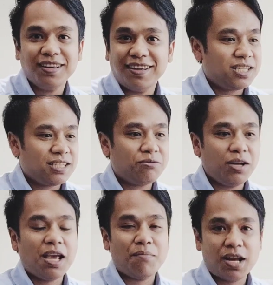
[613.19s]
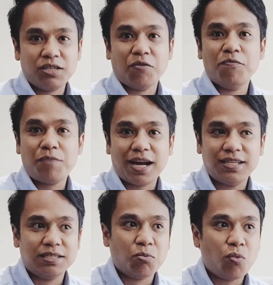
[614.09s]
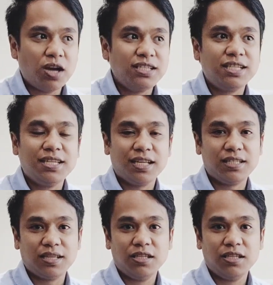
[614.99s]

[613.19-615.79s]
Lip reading: It's just really a matter of practice. Once she gets